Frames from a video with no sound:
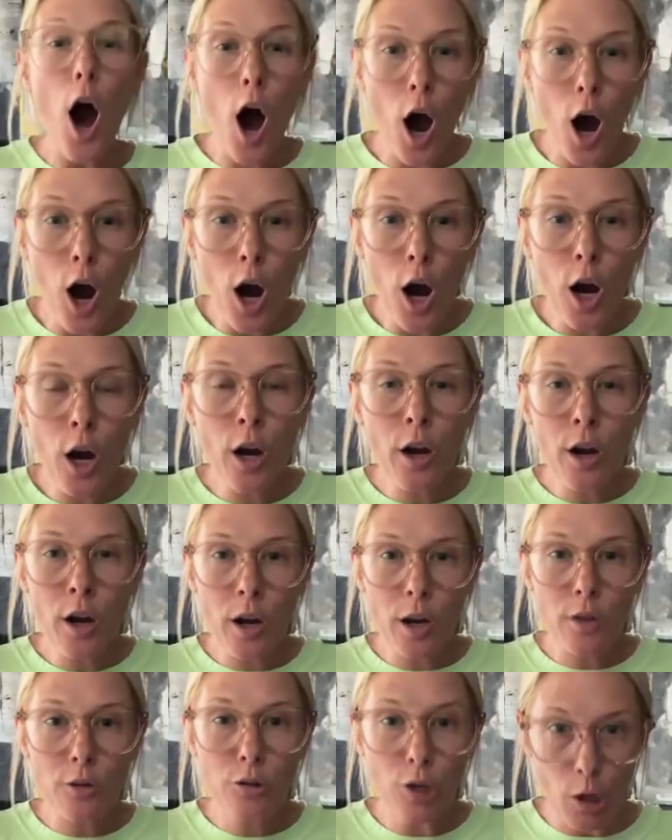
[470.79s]

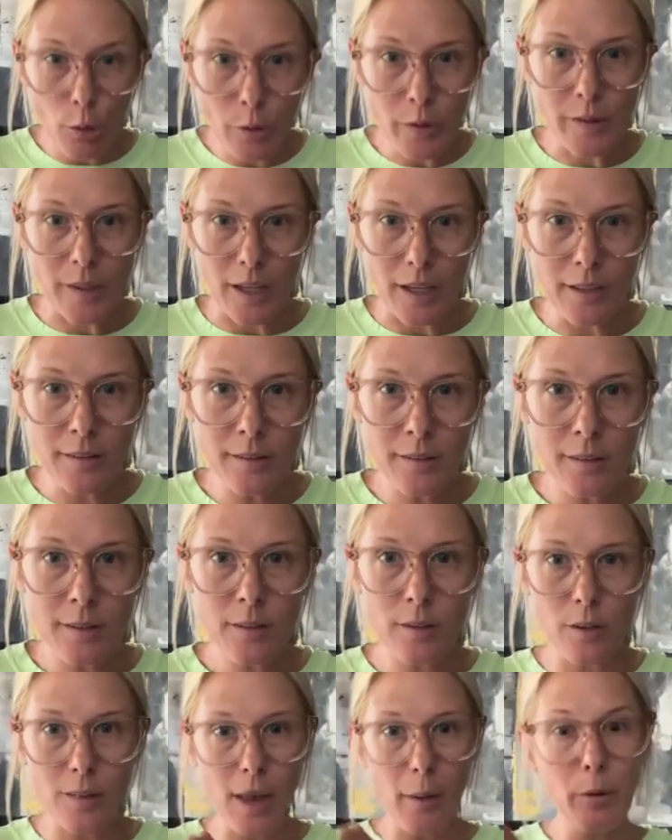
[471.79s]
Our
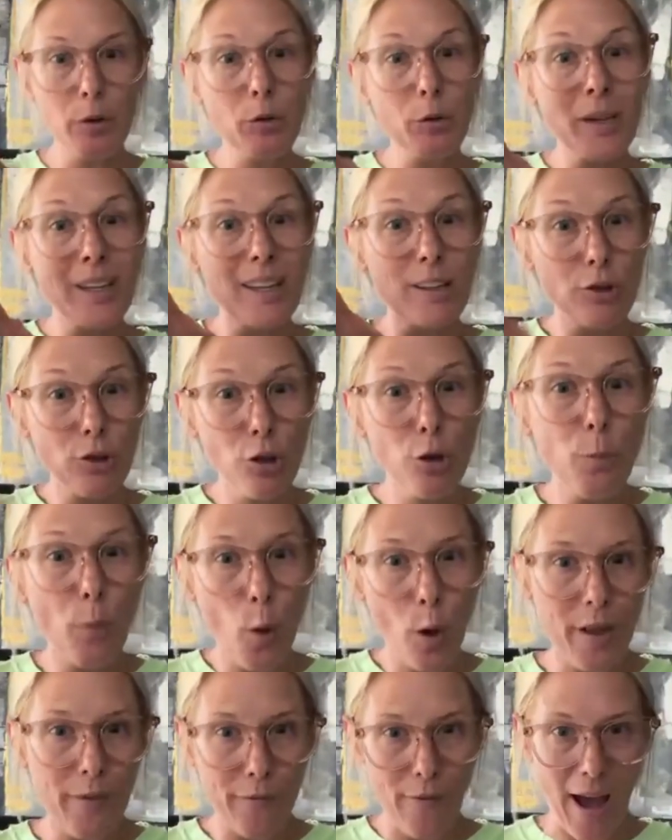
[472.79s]
doses, so they were doing it
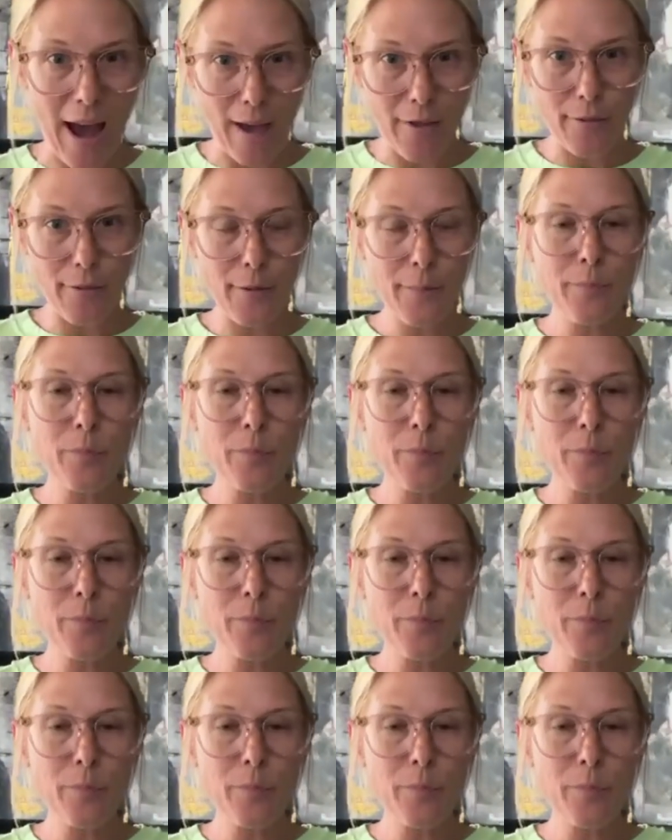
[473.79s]
2.5.